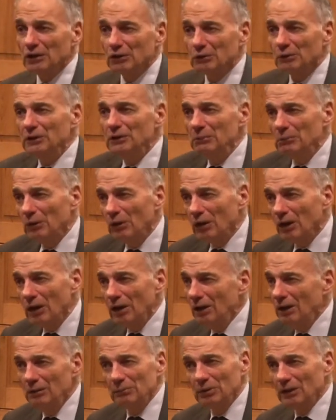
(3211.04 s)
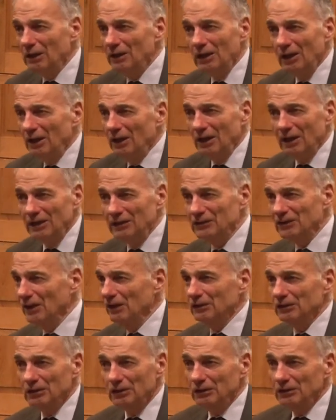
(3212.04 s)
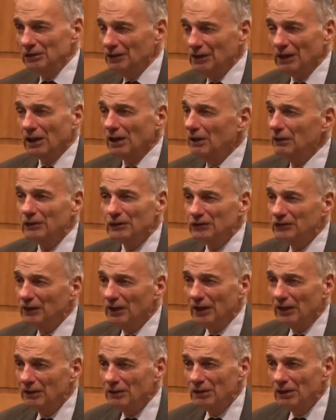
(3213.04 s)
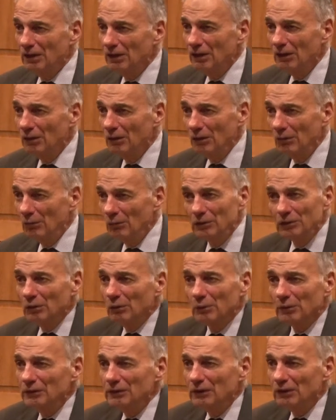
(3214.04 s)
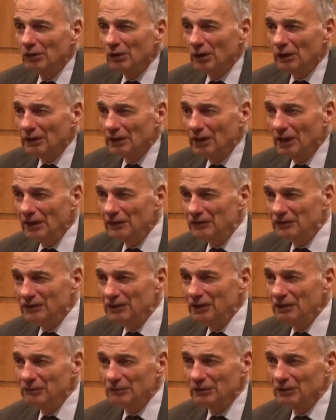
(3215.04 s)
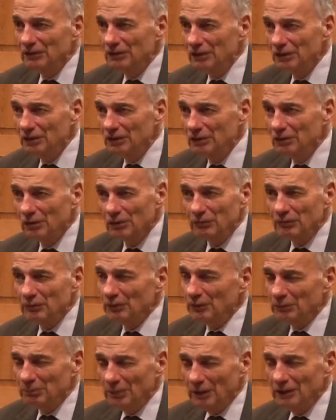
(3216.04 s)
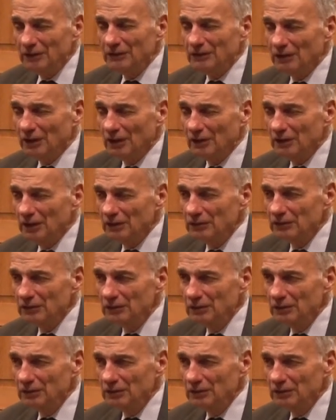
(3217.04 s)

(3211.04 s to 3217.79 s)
agree more. But he said, you, you got to understand, we're nowhere near organized to even go to first base on this